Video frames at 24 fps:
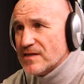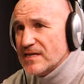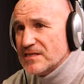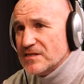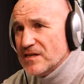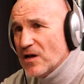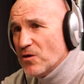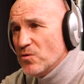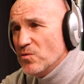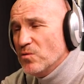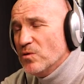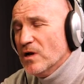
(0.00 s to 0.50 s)

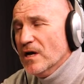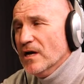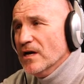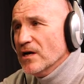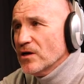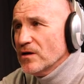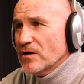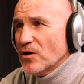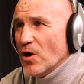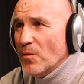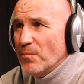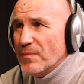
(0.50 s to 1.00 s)
There's no
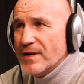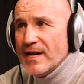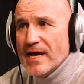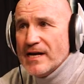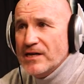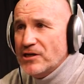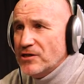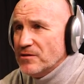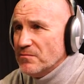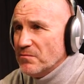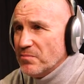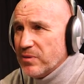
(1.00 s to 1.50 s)

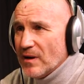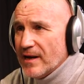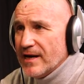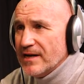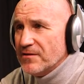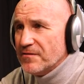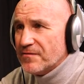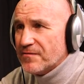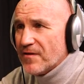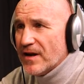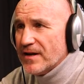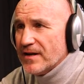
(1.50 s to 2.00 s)
combination play
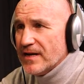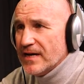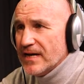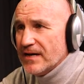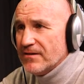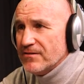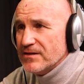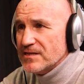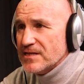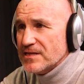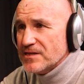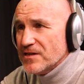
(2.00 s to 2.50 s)
in the front areas.